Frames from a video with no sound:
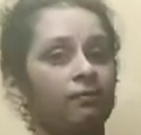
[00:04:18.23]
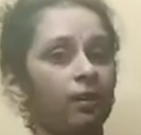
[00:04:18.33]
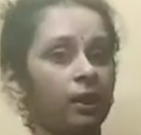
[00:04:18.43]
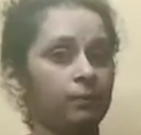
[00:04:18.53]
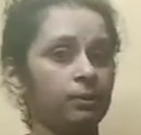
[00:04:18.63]

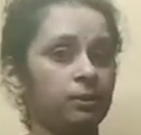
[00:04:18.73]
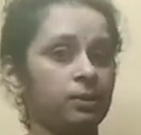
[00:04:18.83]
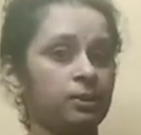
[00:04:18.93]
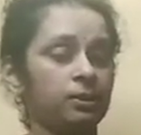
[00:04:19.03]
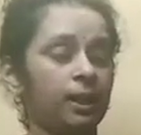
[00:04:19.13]

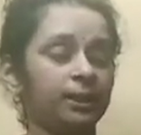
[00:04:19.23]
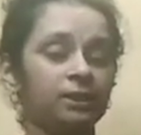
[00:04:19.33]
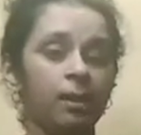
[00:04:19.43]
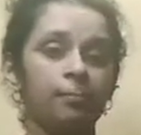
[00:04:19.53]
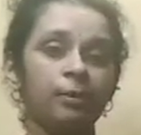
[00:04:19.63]
fibers.
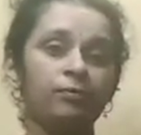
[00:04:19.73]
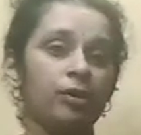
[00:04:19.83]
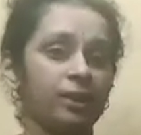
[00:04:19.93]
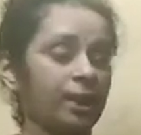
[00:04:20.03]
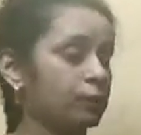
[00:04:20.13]
Example
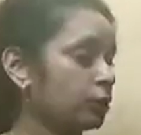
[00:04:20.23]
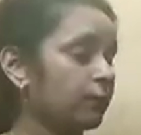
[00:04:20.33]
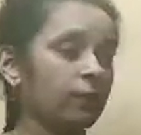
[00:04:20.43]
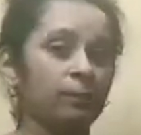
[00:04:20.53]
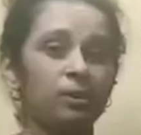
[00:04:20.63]
for natural
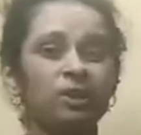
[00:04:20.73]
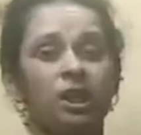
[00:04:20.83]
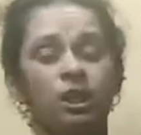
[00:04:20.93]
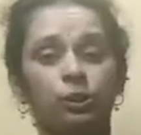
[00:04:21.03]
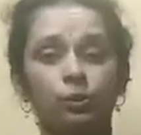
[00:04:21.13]
fibers,
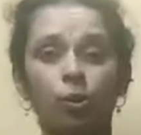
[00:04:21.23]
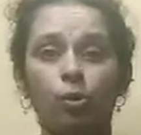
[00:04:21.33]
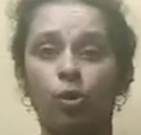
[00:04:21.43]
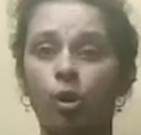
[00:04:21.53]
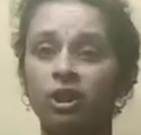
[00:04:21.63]

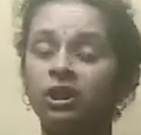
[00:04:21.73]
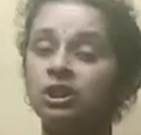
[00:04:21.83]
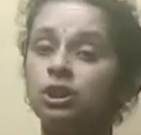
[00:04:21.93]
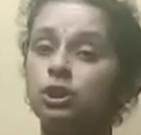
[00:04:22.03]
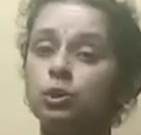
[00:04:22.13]

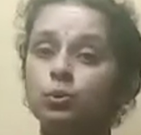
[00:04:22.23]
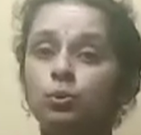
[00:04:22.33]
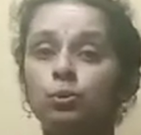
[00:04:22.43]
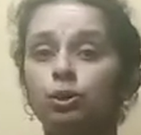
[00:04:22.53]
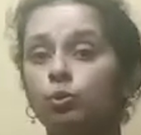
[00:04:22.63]
cotton,
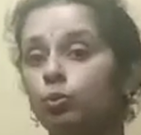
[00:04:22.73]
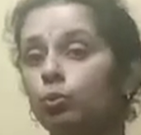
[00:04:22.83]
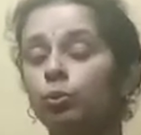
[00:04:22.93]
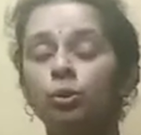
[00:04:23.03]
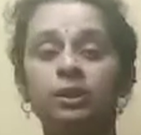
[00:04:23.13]
jute,
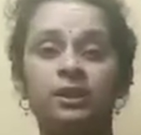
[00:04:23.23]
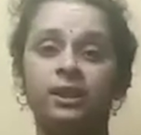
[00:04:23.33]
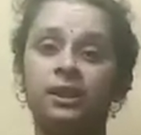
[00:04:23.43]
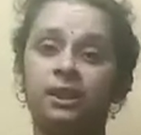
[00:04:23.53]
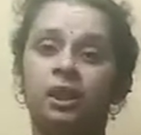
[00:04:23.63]
wool,
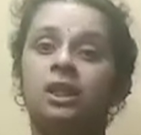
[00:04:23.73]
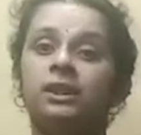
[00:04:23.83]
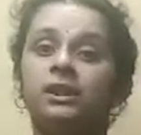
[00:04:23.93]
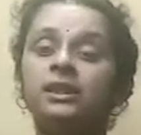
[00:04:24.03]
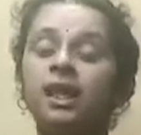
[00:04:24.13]
silk.
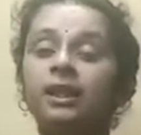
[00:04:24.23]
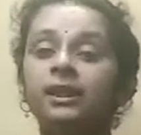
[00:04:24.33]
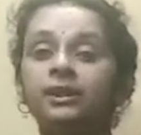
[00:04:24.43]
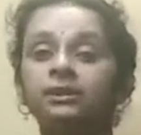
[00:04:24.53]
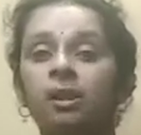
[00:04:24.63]
These are
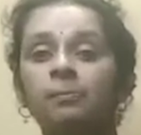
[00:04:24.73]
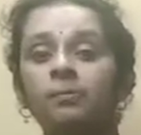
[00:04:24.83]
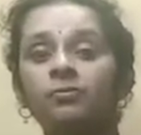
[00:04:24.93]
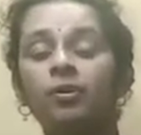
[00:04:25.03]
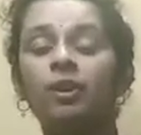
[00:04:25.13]
the
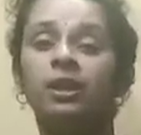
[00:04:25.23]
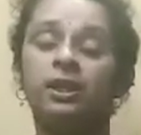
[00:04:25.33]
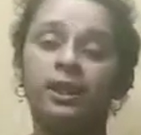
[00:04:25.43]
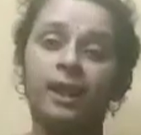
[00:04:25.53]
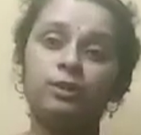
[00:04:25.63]
example for
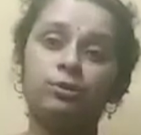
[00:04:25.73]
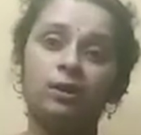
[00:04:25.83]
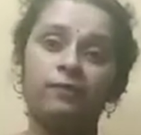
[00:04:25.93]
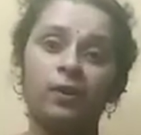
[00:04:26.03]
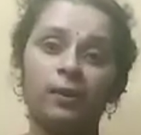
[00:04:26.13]

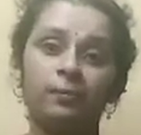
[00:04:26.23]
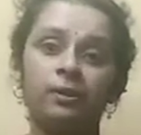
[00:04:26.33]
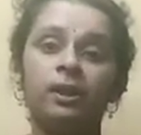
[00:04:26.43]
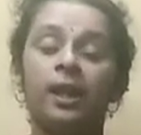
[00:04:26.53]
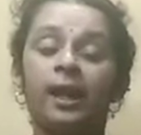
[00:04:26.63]
natural
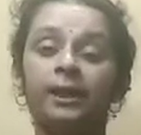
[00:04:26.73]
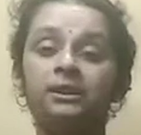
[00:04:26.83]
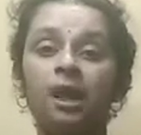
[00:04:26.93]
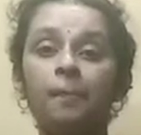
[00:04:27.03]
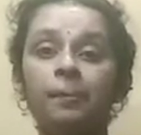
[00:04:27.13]
fiber.
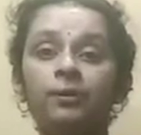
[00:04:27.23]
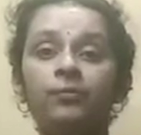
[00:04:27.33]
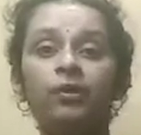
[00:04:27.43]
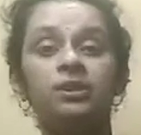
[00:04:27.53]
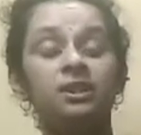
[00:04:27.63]
Example
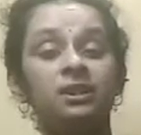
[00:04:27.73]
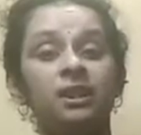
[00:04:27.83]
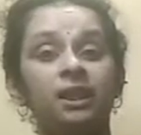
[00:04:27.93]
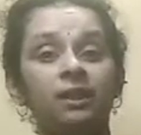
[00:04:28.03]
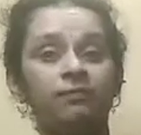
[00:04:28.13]
for
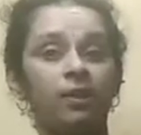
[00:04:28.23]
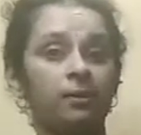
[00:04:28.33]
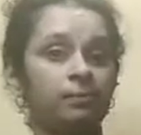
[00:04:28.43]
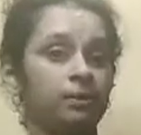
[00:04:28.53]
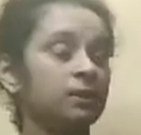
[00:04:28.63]
synthetic
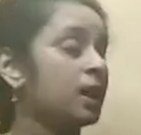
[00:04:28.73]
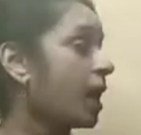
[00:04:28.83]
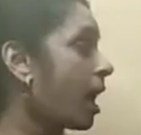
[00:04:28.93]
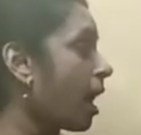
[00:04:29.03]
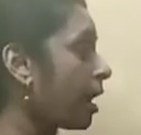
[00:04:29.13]
fibers
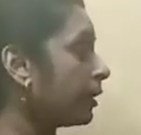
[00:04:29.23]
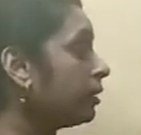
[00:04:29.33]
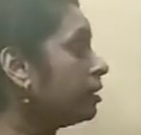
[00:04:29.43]
are